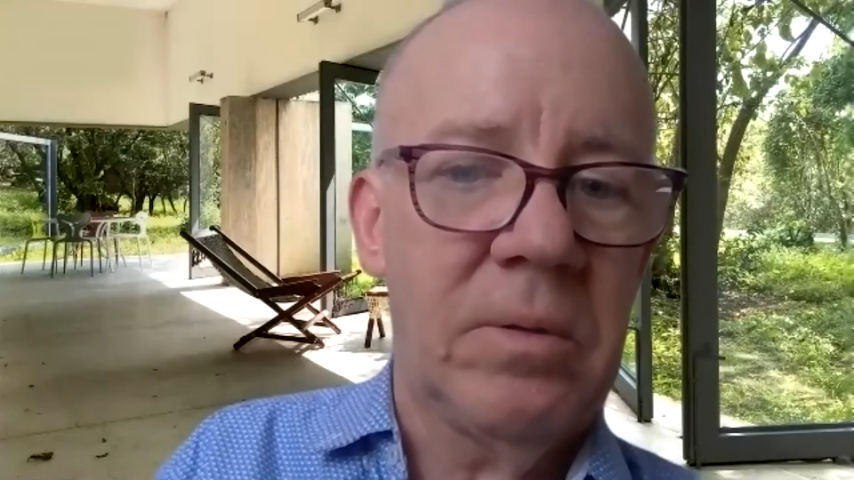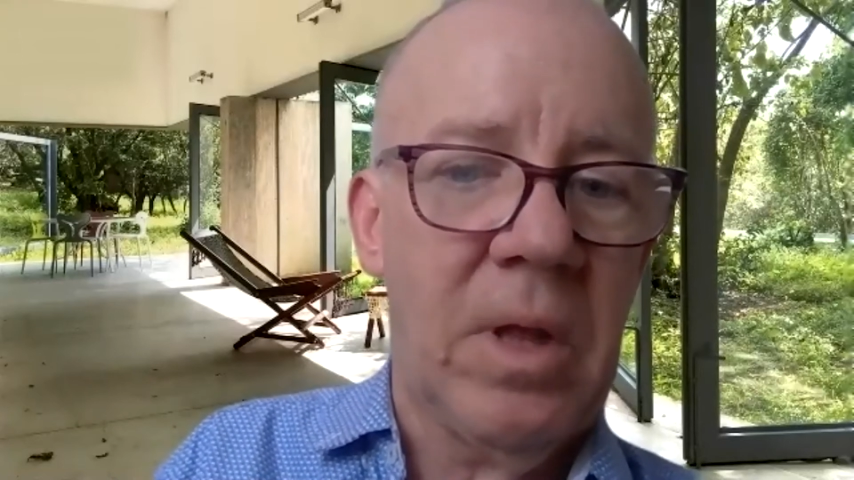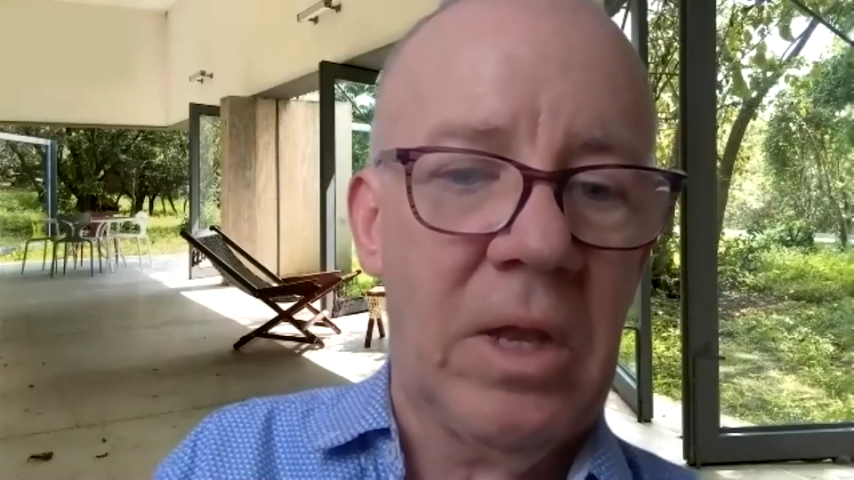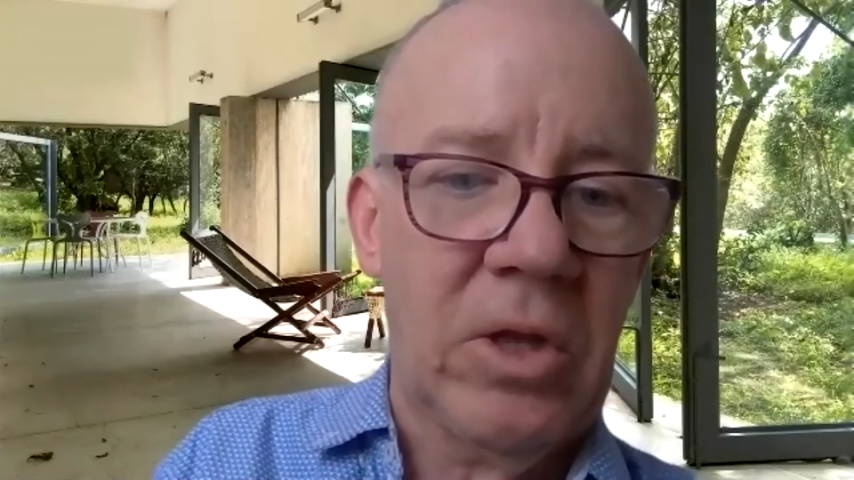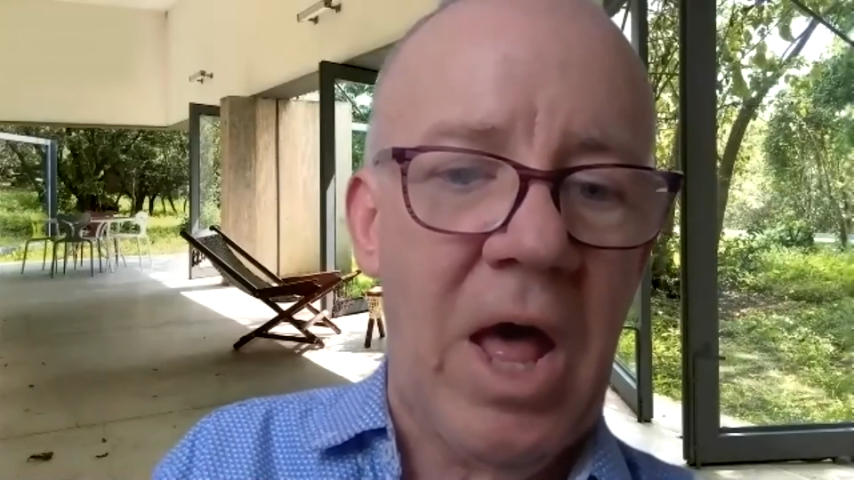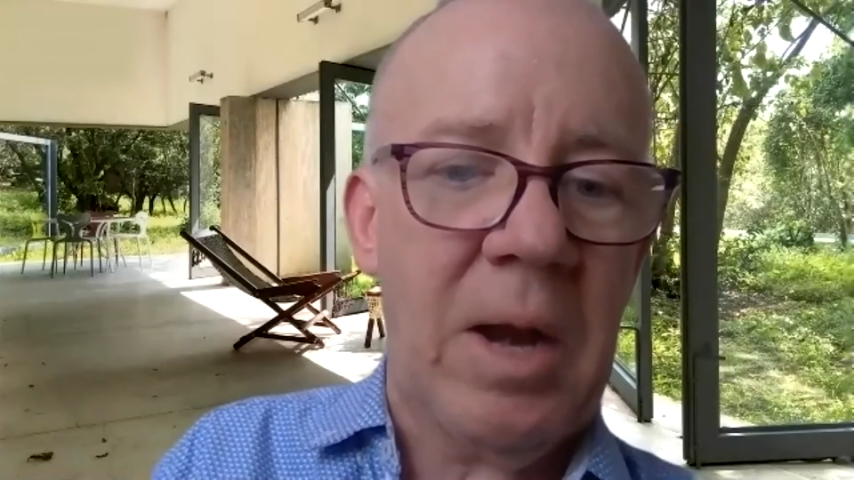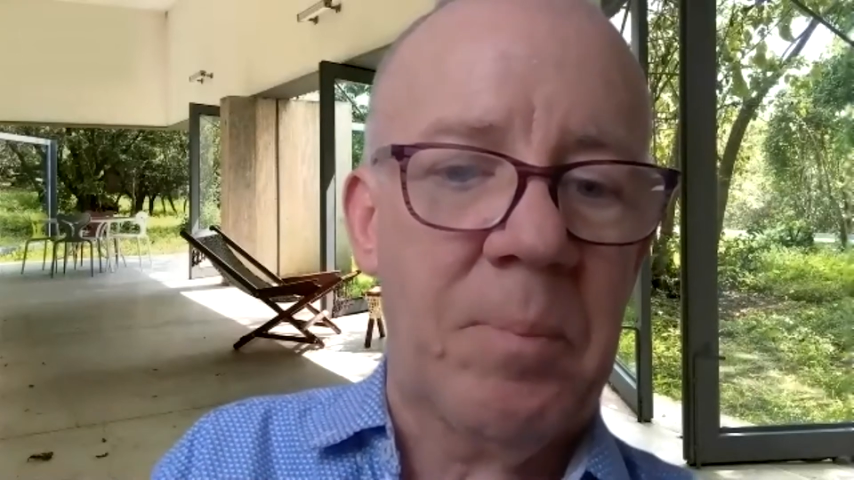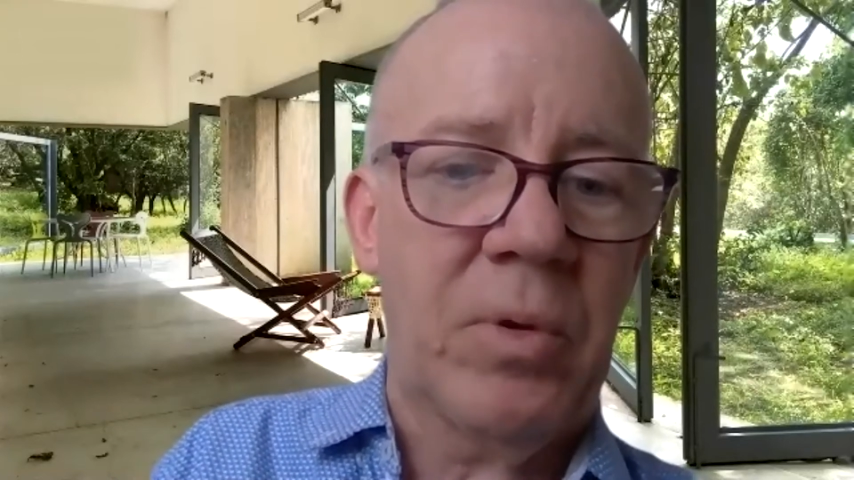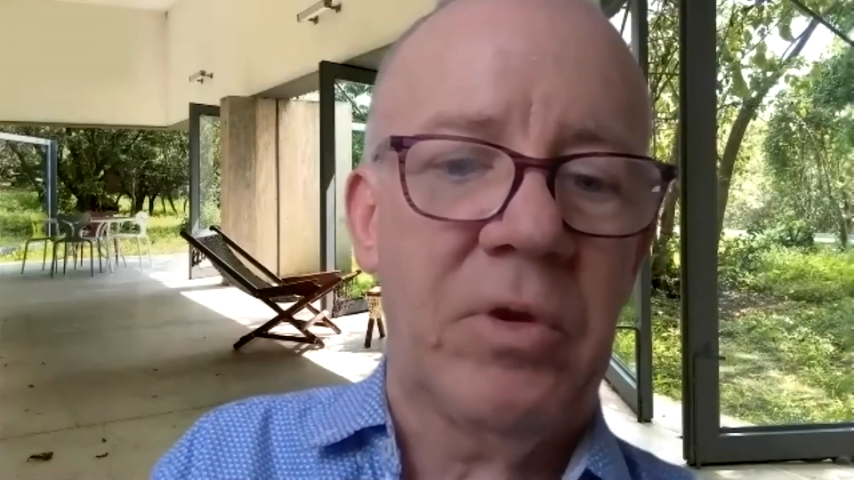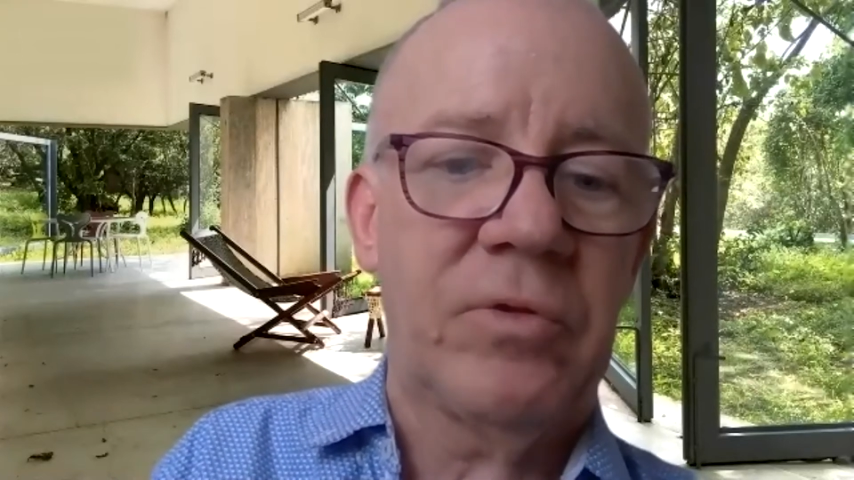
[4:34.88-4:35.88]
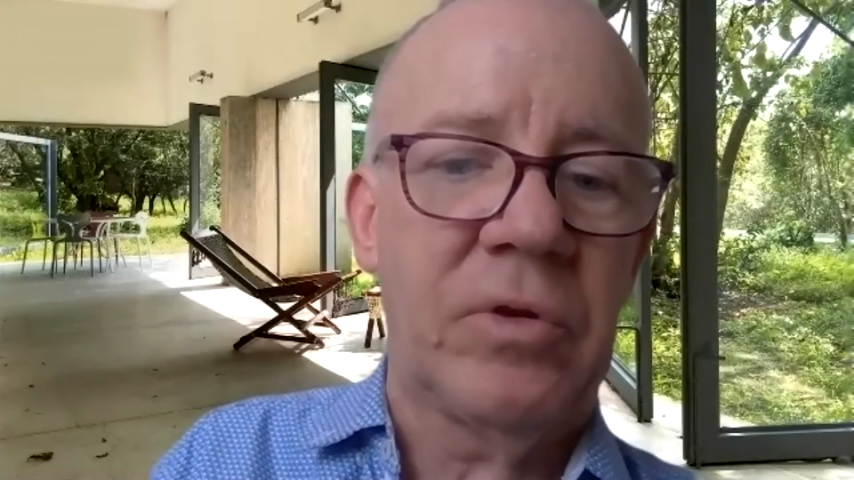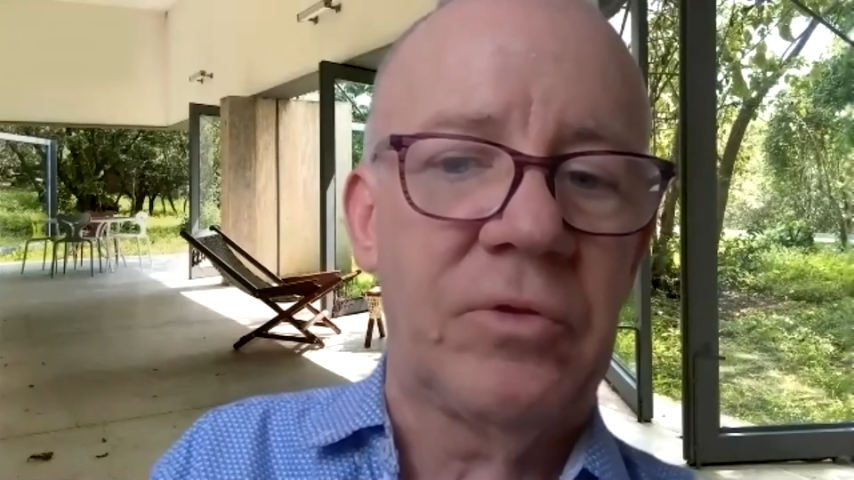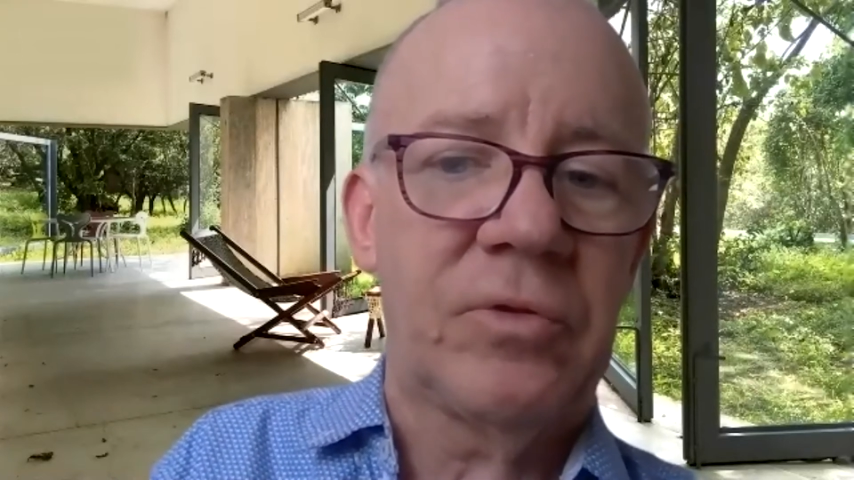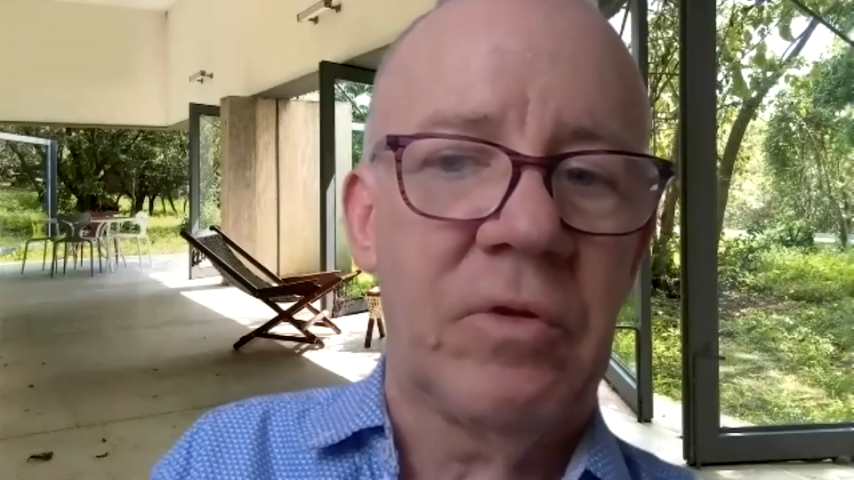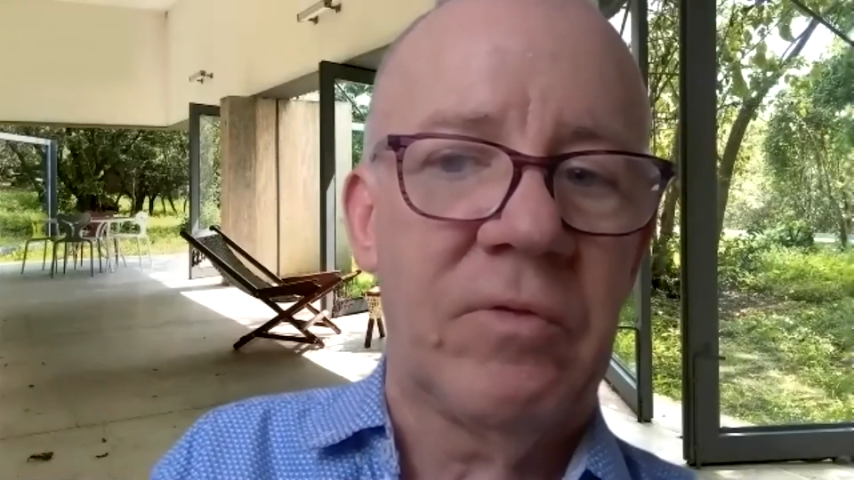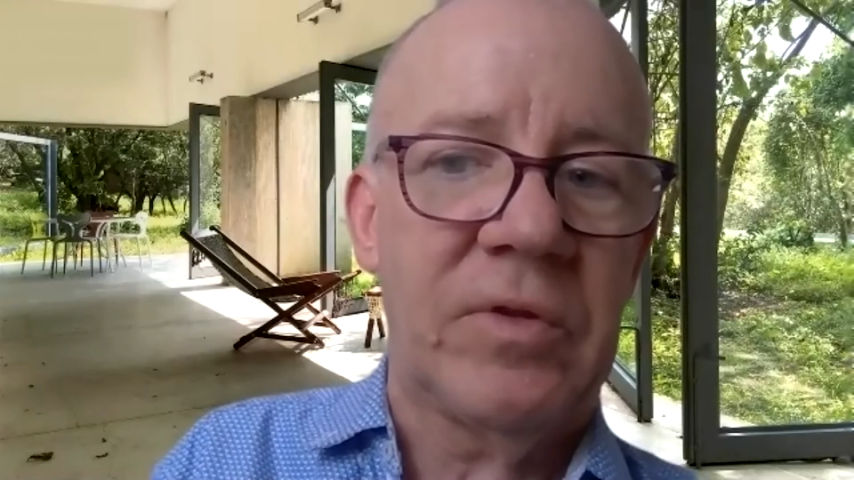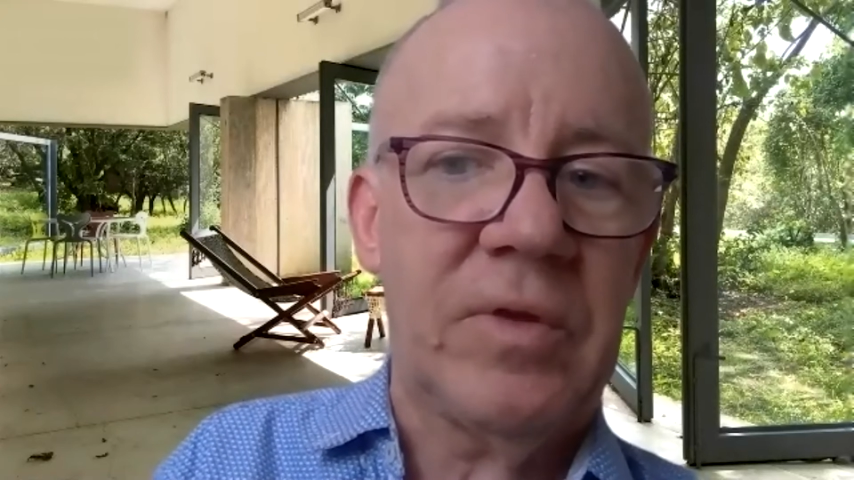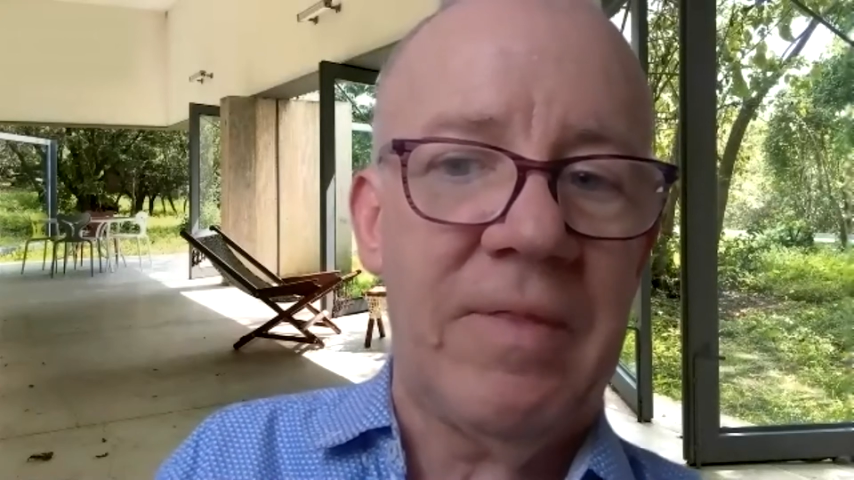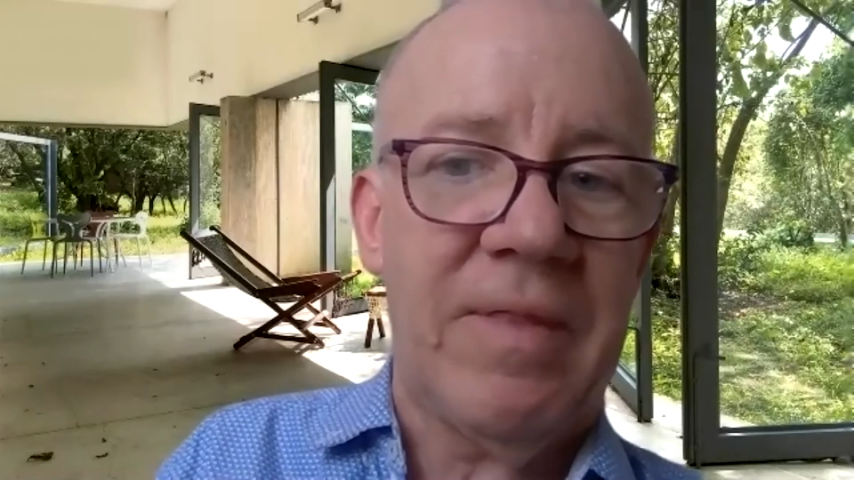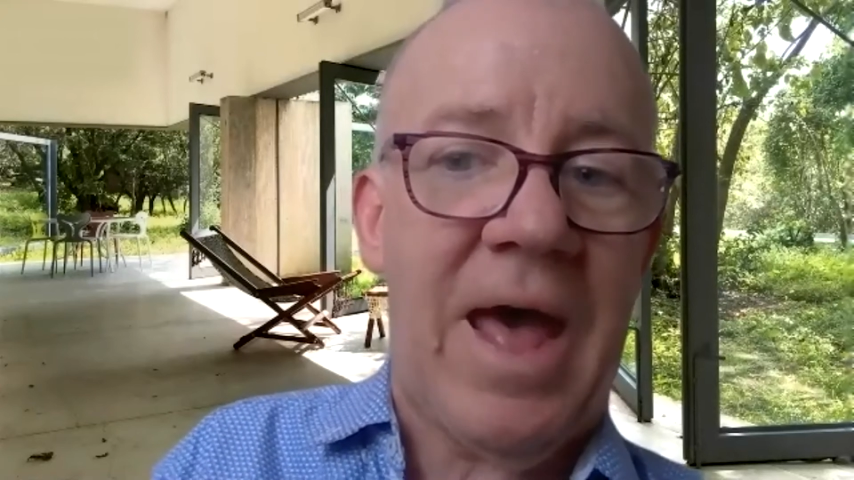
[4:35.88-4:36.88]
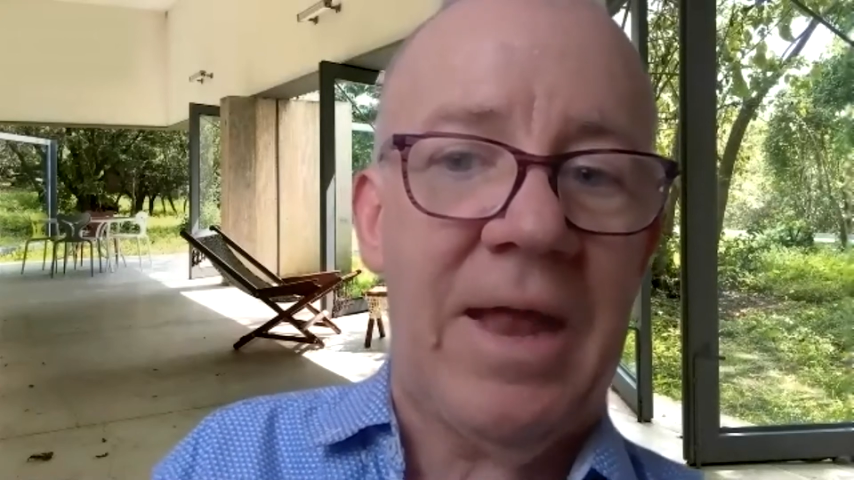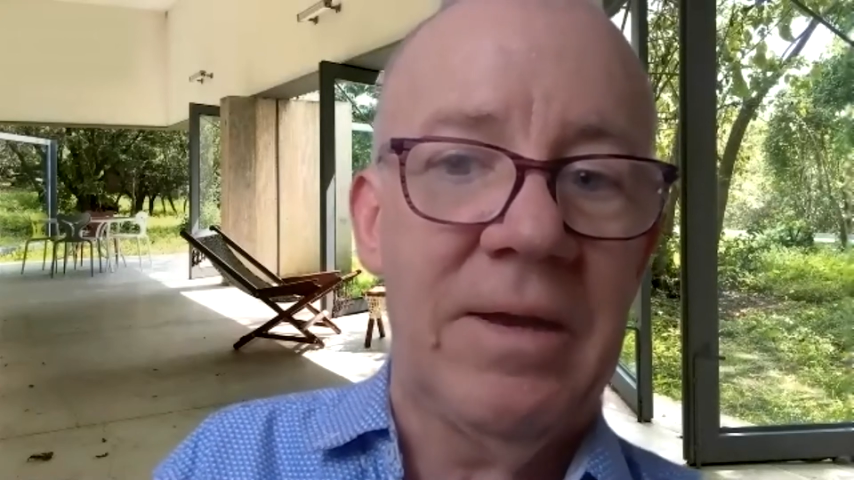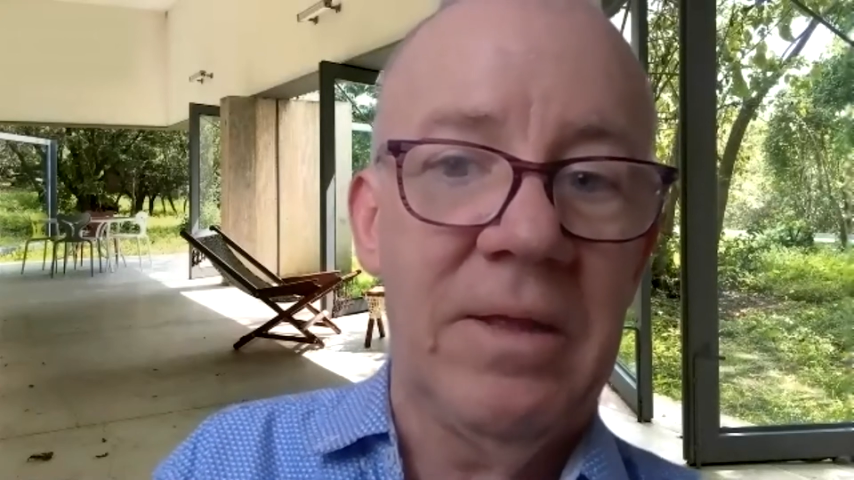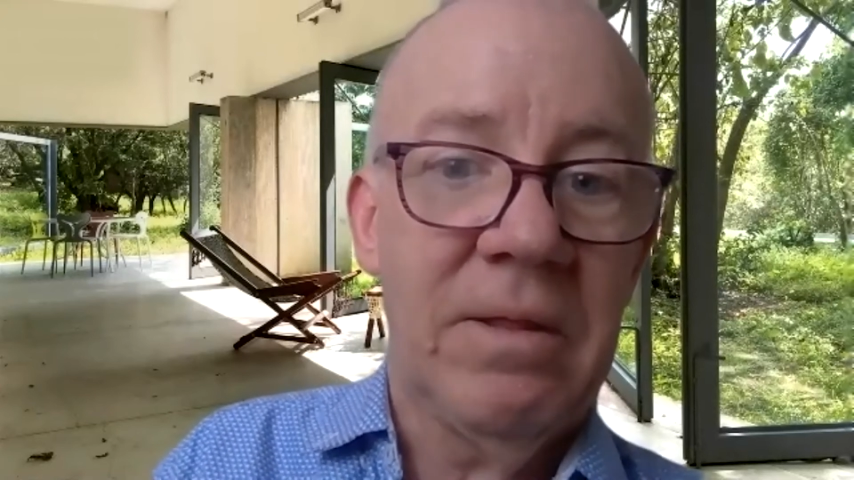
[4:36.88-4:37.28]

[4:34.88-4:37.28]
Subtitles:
a lot of personal service, and that